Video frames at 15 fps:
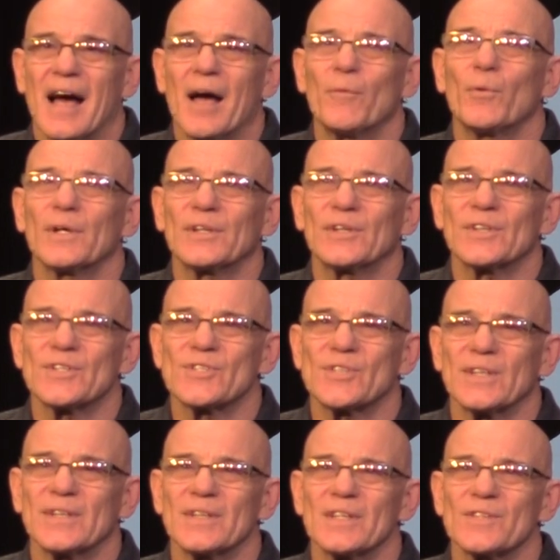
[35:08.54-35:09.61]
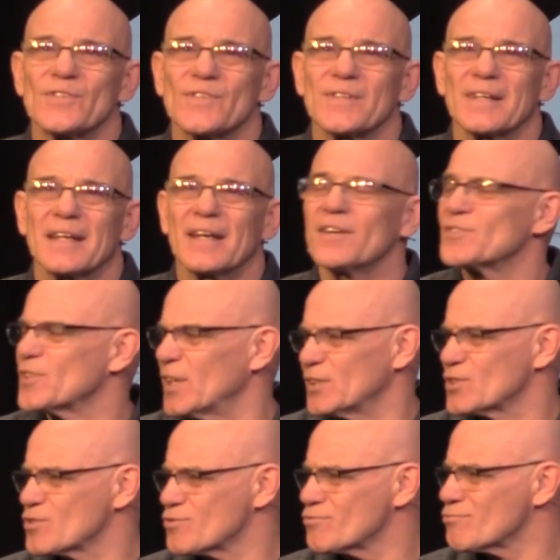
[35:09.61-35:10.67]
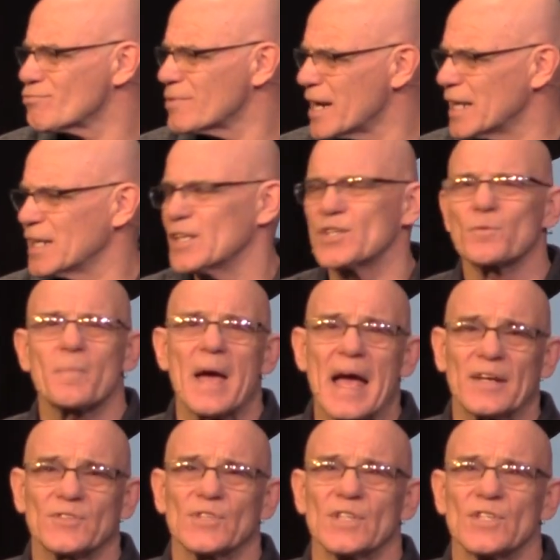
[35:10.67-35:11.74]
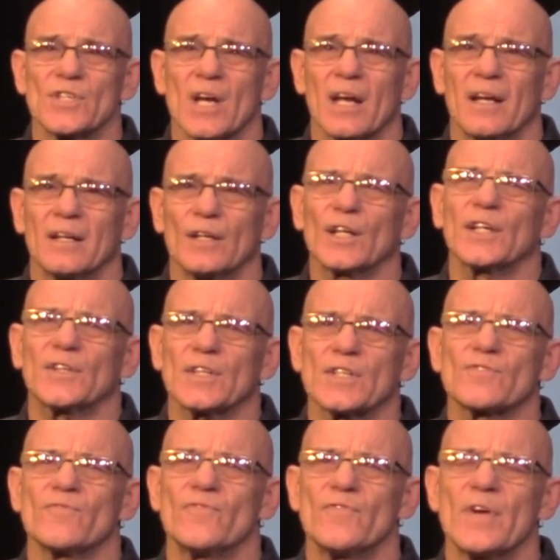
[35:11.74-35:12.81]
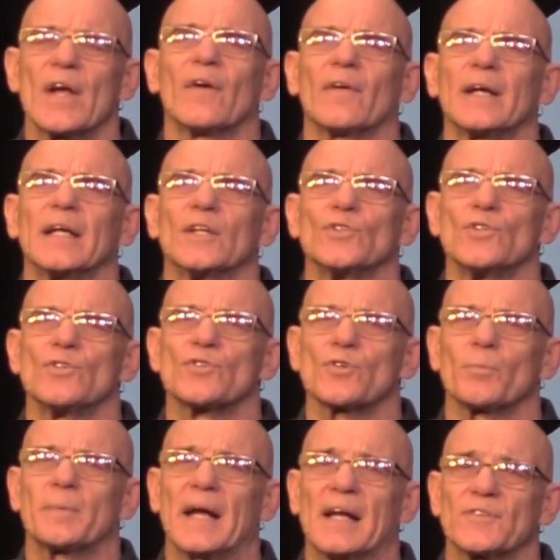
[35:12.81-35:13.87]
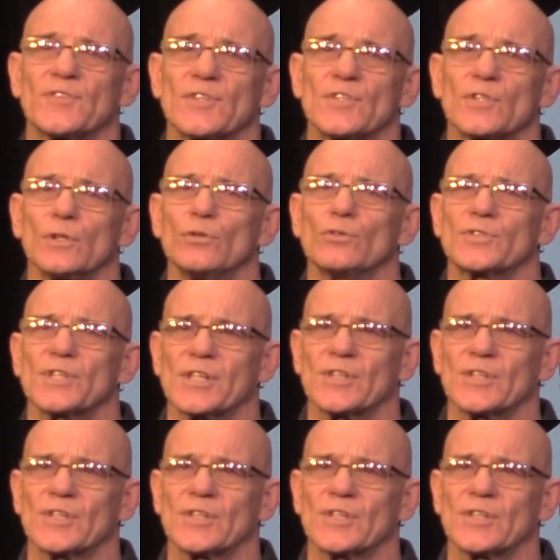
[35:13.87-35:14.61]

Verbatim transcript: I want you to see this. Here's a strange passage. Look at this very unusual passage, Luke